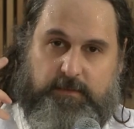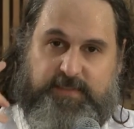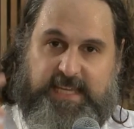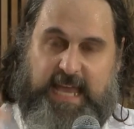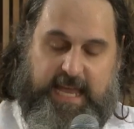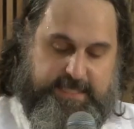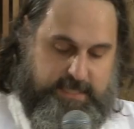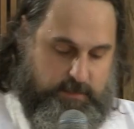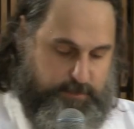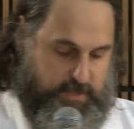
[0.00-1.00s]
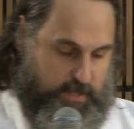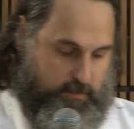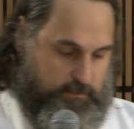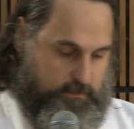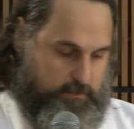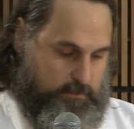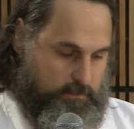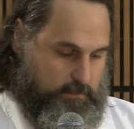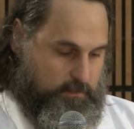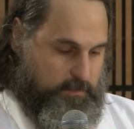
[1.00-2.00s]
of the casket below
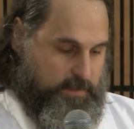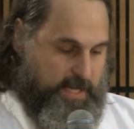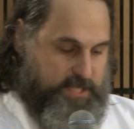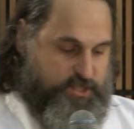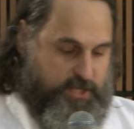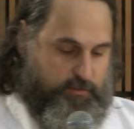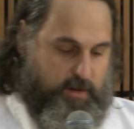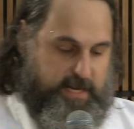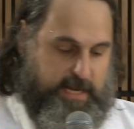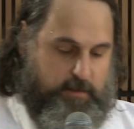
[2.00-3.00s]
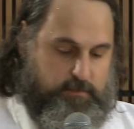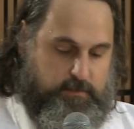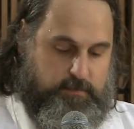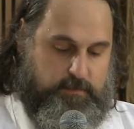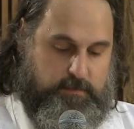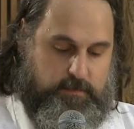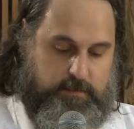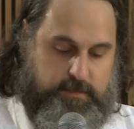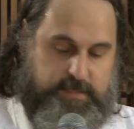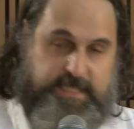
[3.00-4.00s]
as she cried out,
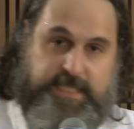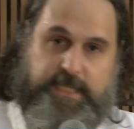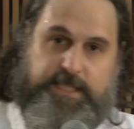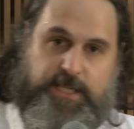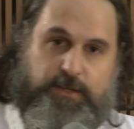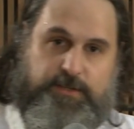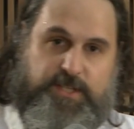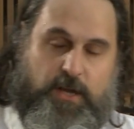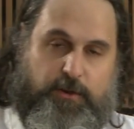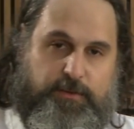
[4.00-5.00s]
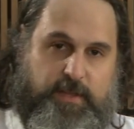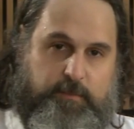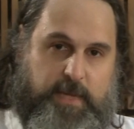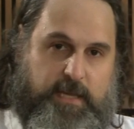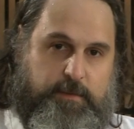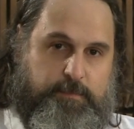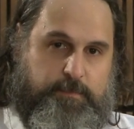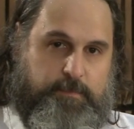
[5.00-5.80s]
6 years younger than me.